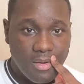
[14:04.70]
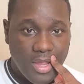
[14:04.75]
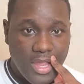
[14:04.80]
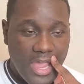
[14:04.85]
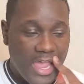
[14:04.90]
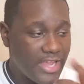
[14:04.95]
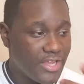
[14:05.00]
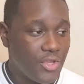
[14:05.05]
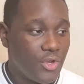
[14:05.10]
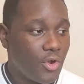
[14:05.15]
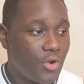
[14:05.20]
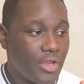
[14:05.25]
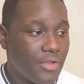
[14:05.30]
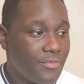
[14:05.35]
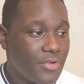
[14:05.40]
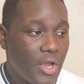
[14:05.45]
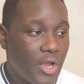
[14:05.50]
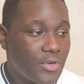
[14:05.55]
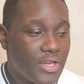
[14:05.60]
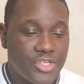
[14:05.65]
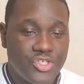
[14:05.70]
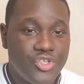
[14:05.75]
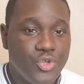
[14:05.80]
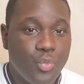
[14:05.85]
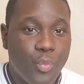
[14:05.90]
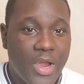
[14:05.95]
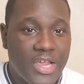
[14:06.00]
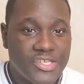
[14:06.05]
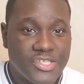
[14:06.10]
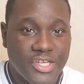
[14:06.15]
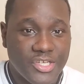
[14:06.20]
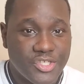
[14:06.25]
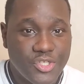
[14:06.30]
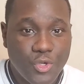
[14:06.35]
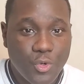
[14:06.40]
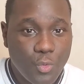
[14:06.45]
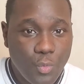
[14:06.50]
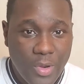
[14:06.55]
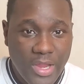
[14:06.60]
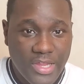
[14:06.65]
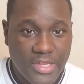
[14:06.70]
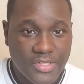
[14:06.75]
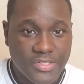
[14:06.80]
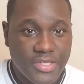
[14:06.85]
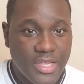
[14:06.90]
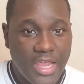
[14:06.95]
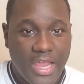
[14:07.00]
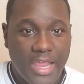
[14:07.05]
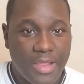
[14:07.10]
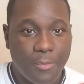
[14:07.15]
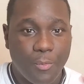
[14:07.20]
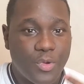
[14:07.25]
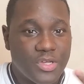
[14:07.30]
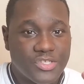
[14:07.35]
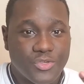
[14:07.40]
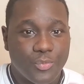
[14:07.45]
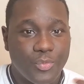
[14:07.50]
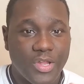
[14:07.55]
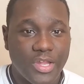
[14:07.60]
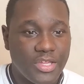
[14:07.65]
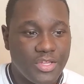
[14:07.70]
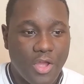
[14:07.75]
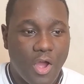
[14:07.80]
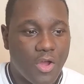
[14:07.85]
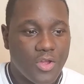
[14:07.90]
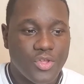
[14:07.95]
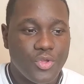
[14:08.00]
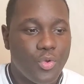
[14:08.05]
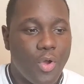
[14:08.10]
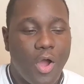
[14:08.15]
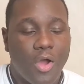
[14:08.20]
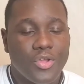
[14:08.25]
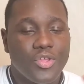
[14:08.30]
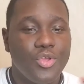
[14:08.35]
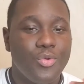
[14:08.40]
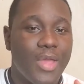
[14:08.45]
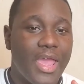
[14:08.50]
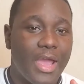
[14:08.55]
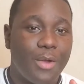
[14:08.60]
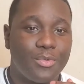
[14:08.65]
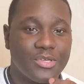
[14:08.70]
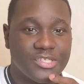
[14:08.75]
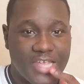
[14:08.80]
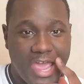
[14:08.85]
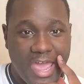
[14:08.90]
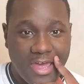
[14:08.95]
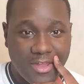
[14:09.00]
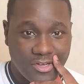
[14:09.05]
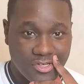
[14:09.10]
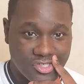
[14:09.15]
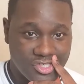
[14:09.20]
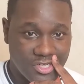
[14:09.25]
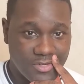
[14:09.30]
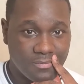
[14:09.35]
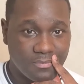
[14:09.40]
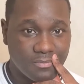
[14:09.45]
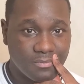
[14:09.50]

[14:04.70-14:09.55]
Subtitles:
And you don't even know that you wasted 2 weeks and wasn't really, all you had was an allergy.